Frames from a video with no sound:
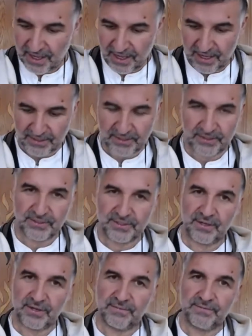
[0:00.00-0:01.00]

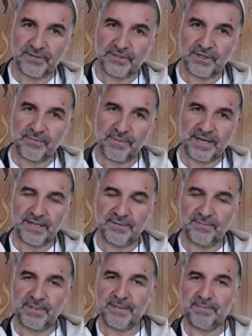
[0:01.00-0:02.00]
concern for so many
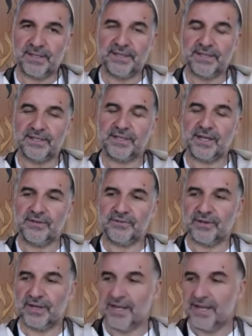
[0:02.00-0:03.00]
people in this
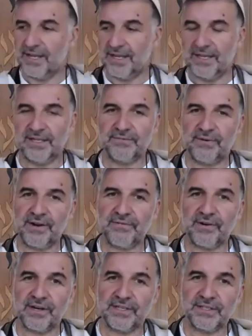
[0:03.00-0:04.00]
country, it is very,
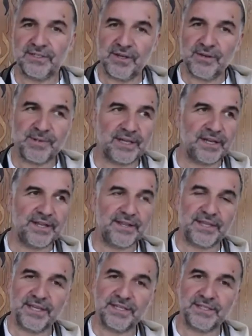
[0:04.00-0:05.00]
very disturbing. And I
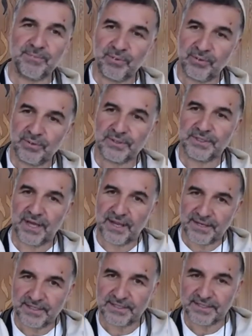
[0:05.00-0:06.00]
think it's important to
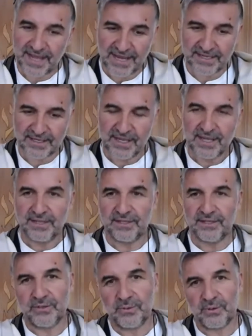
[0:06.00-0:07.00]
understand the
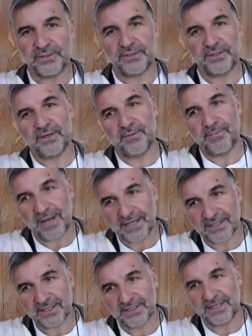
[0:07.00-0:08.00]
nuance and
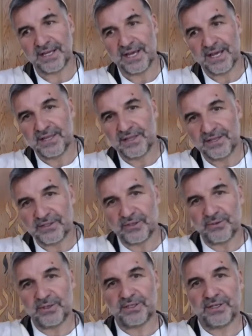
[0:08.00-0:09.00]
complexity that
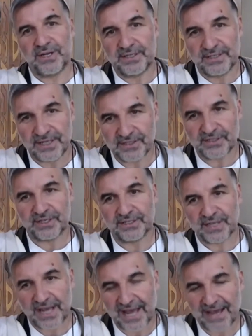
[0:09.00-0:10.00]
Jewish
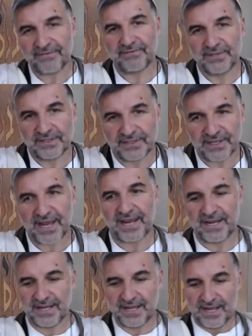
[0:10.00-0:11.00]
teachings have to
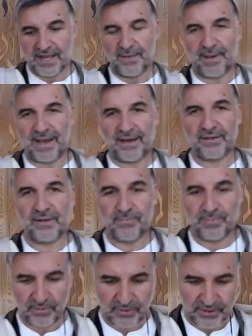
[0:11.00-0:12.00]
say about
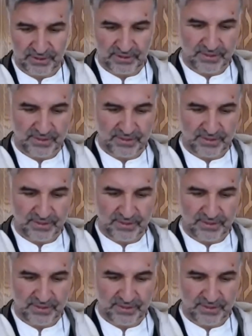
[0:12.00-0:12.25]
abortion.